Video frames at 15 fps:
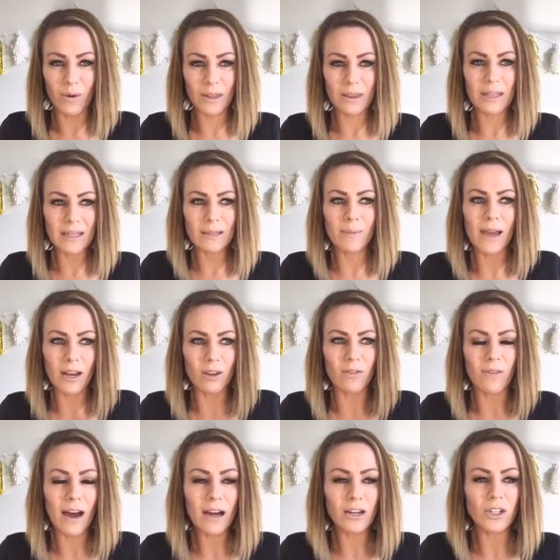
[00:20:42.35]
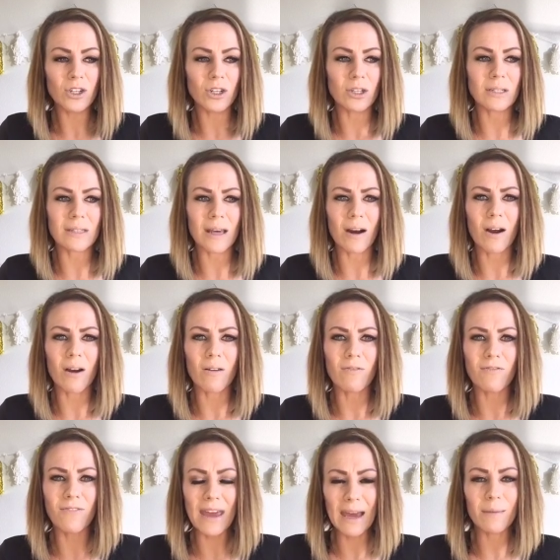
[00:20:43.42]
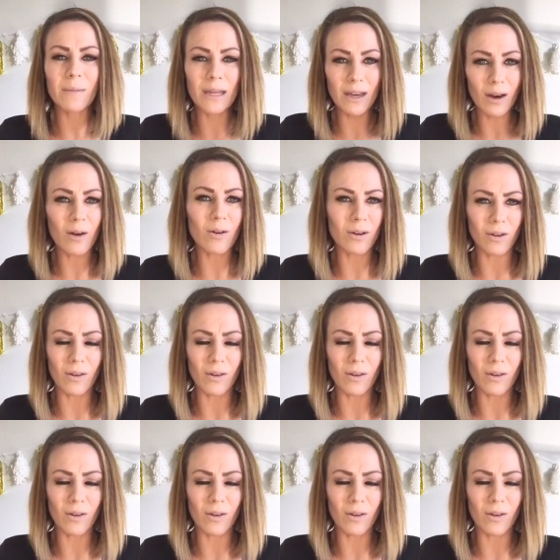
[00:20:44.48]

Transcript: with these manufacturers that are family owned,